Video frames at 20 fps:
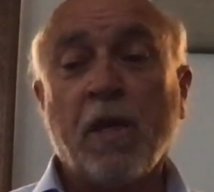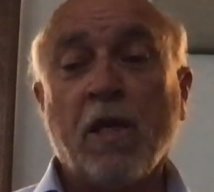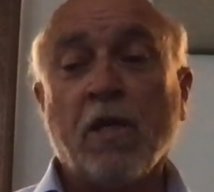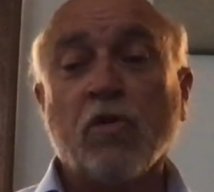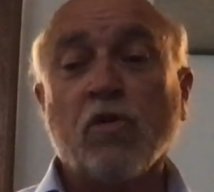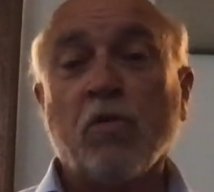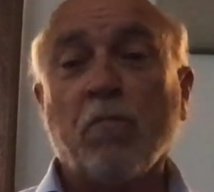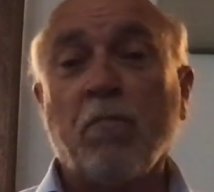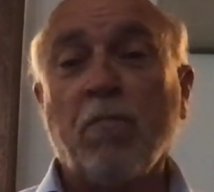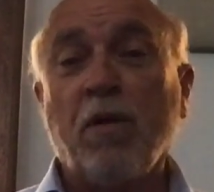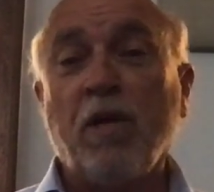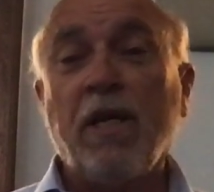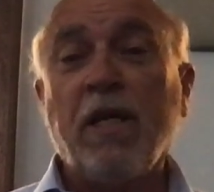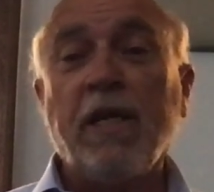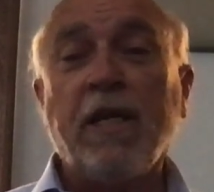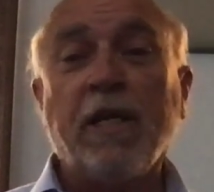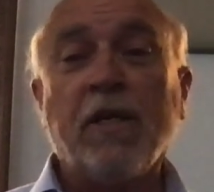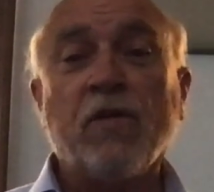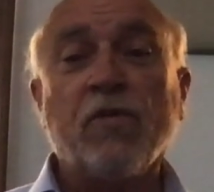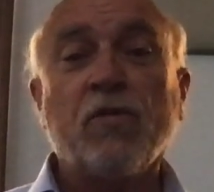So
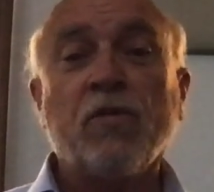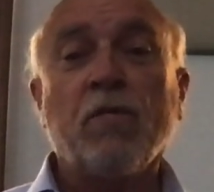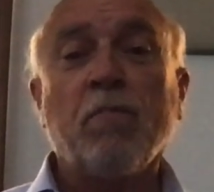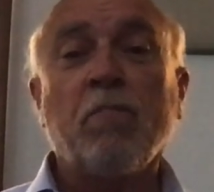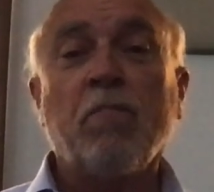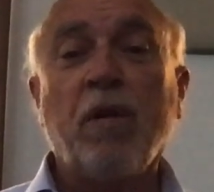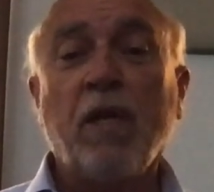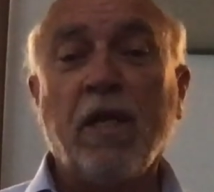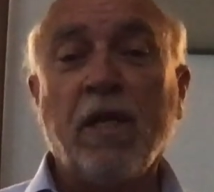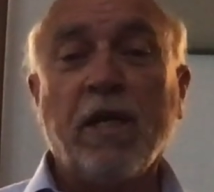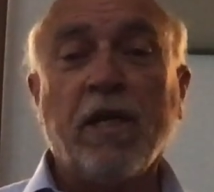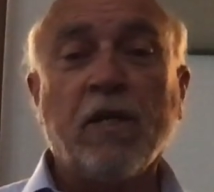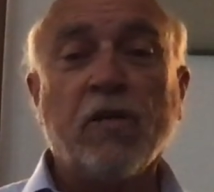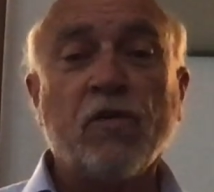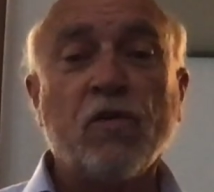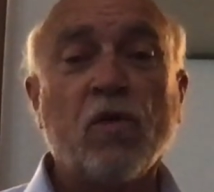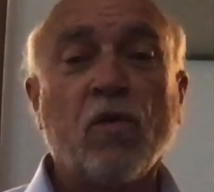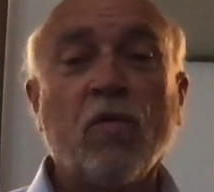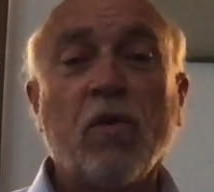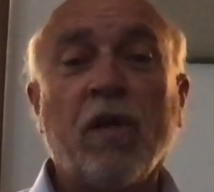please, please
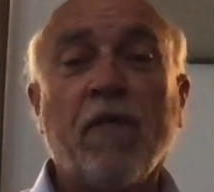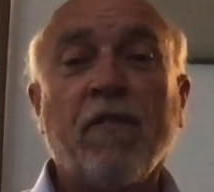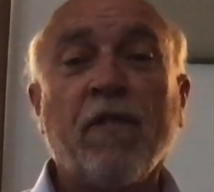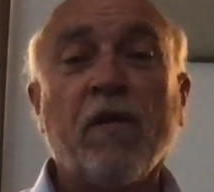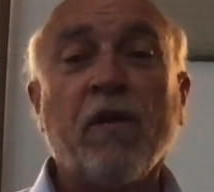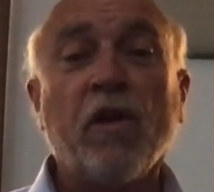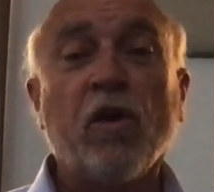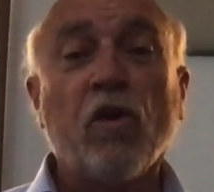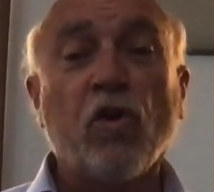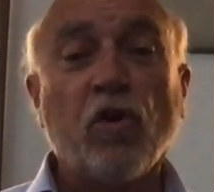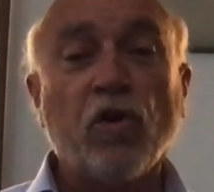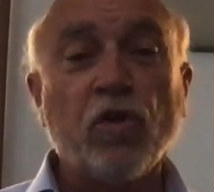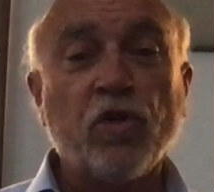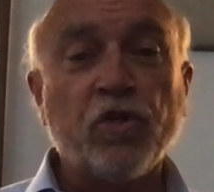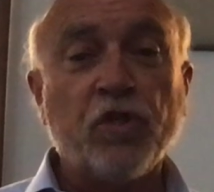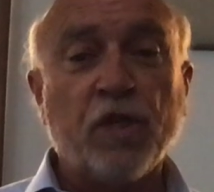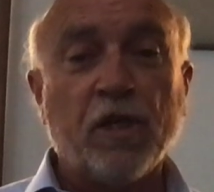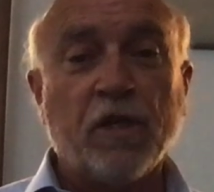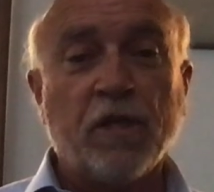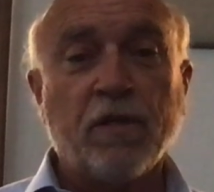don't let the
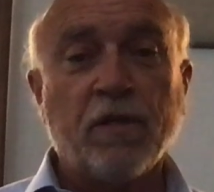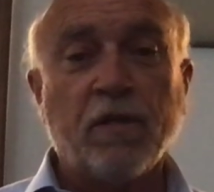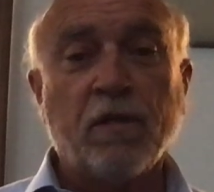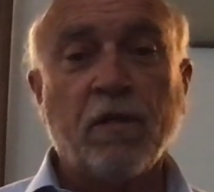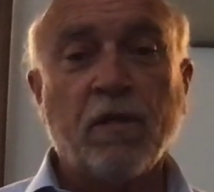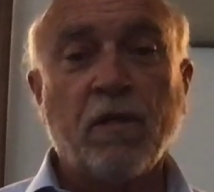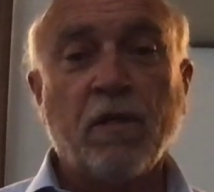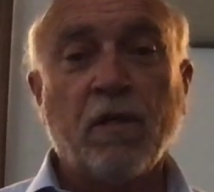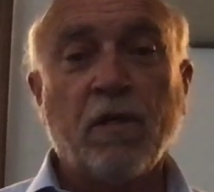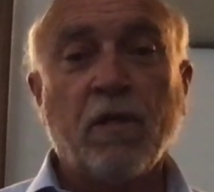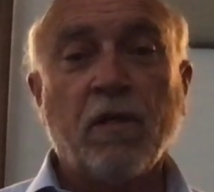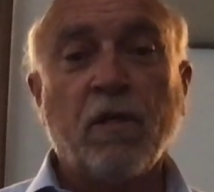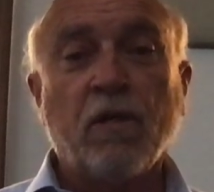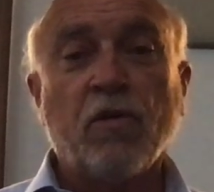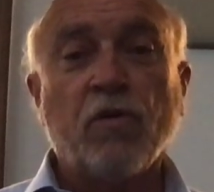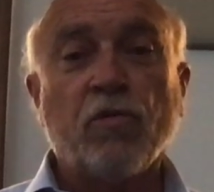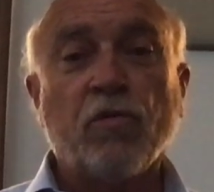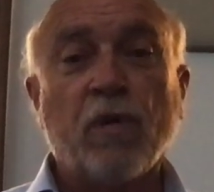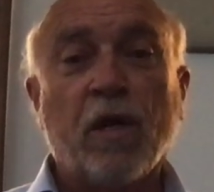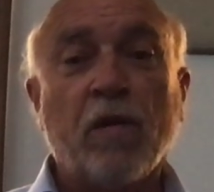urgent
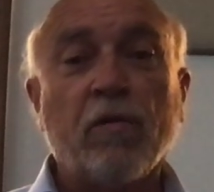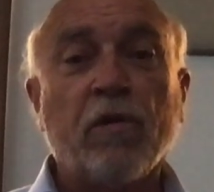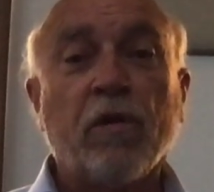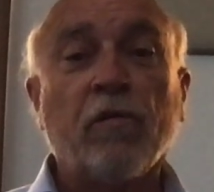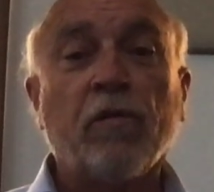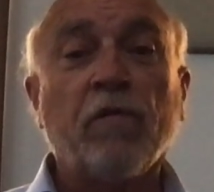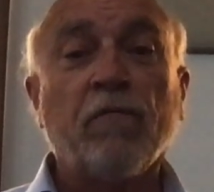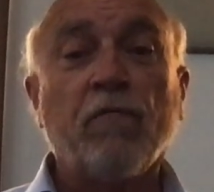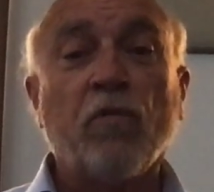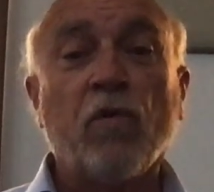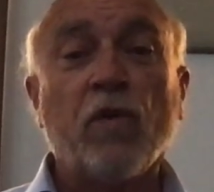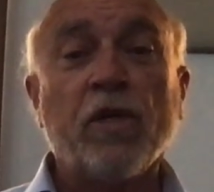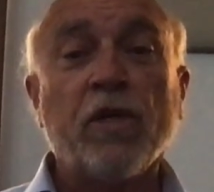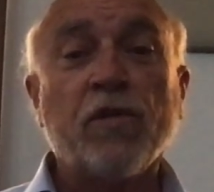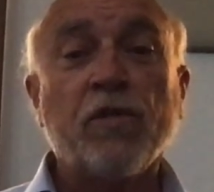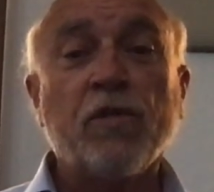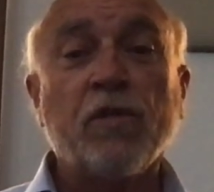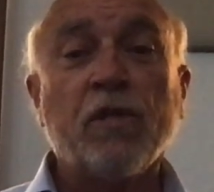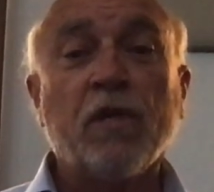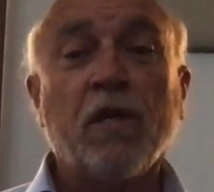drown out the
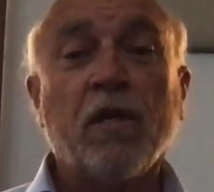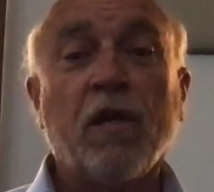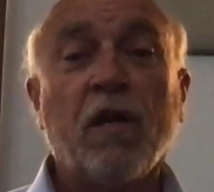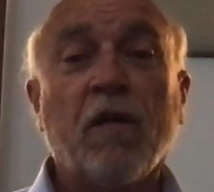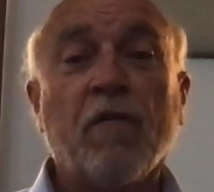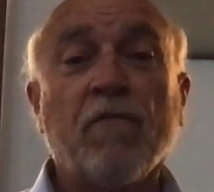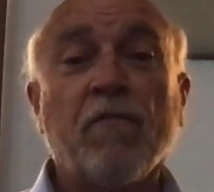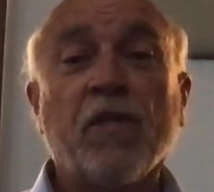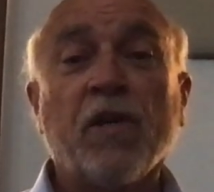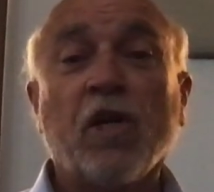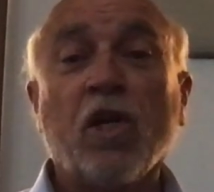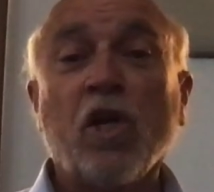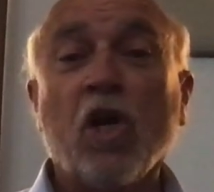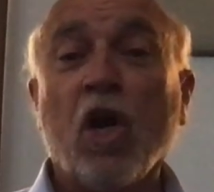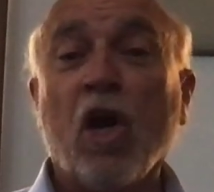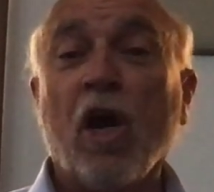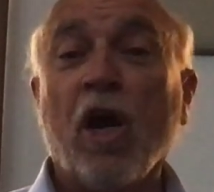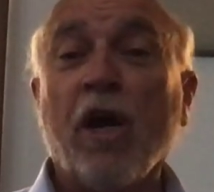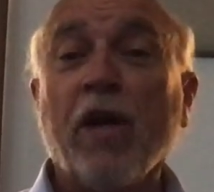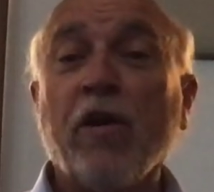voice of the
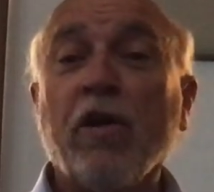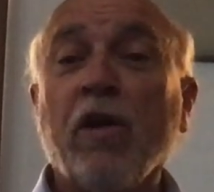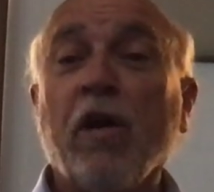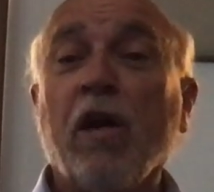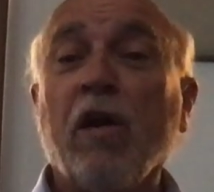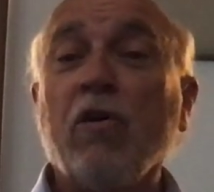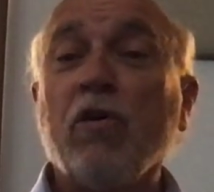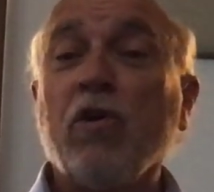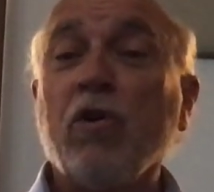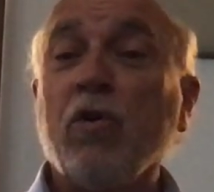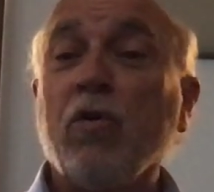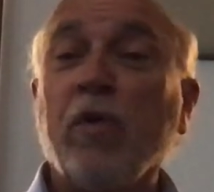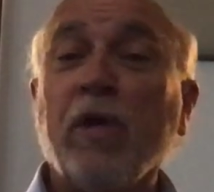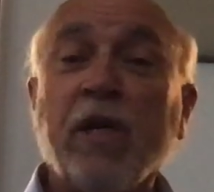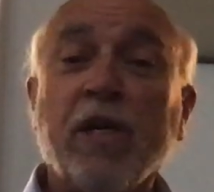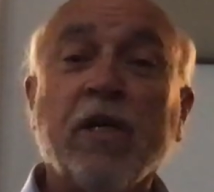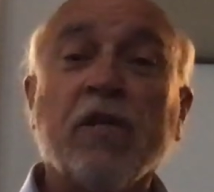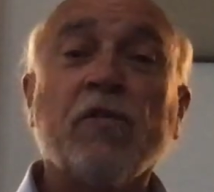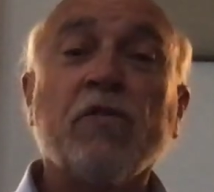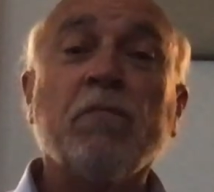God who
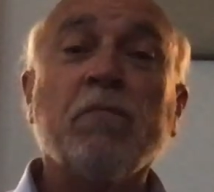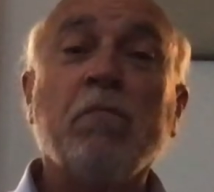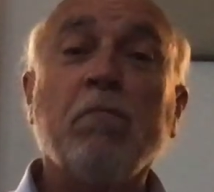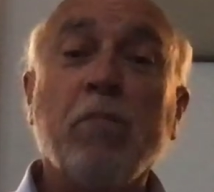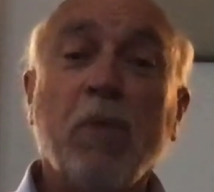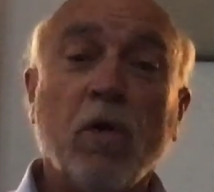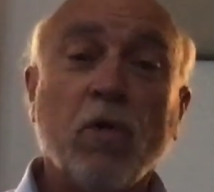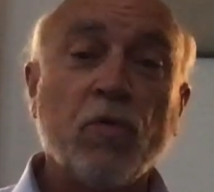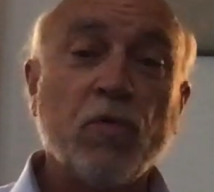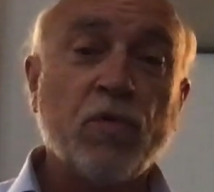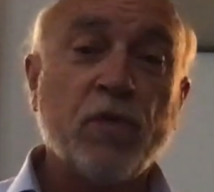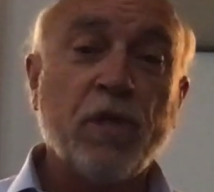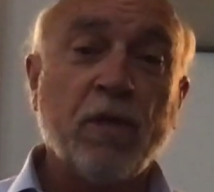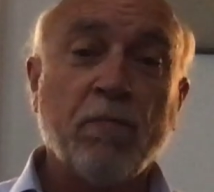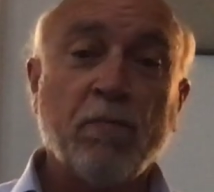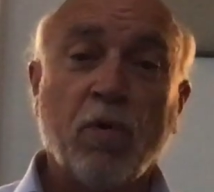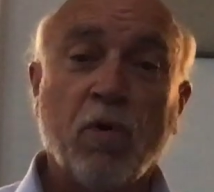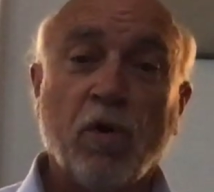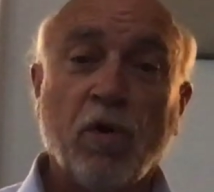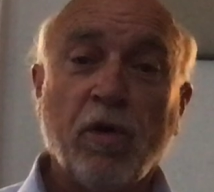is most
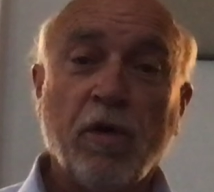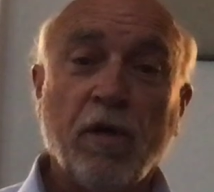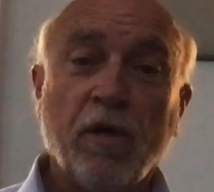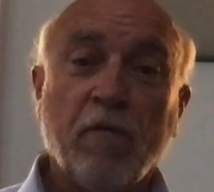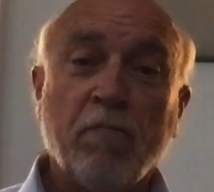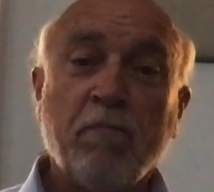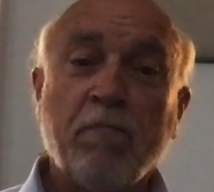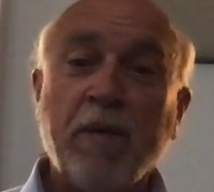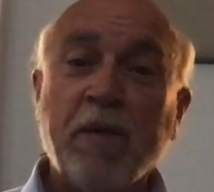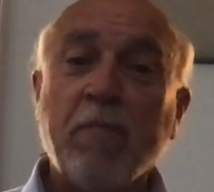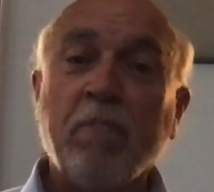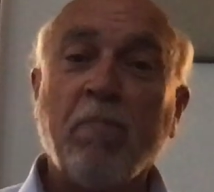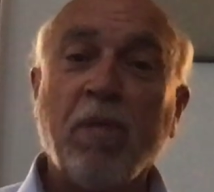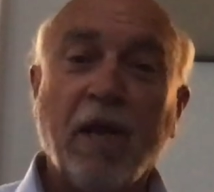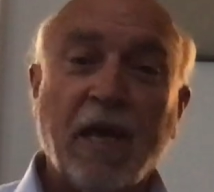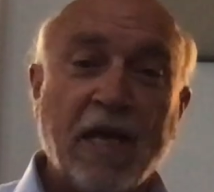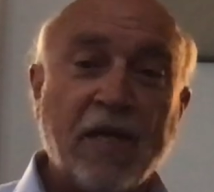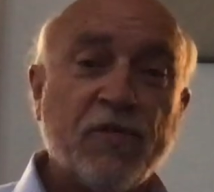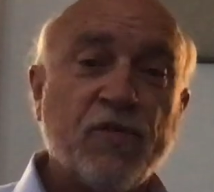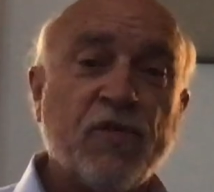important. Be
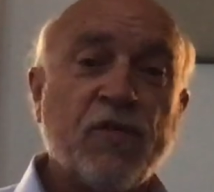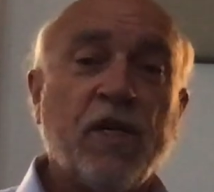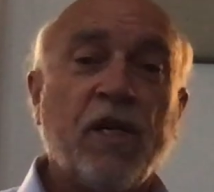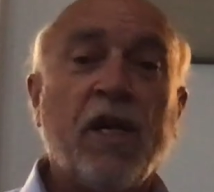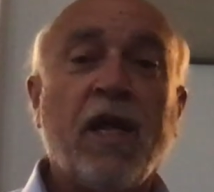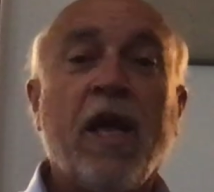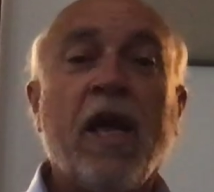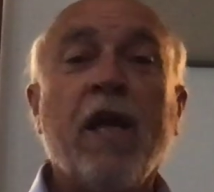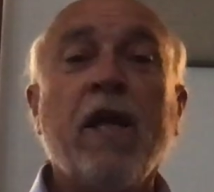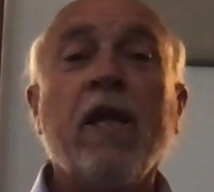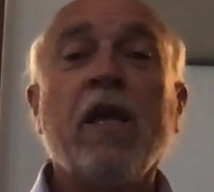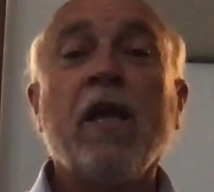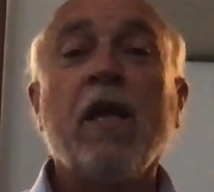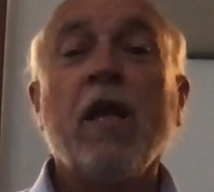blessed today.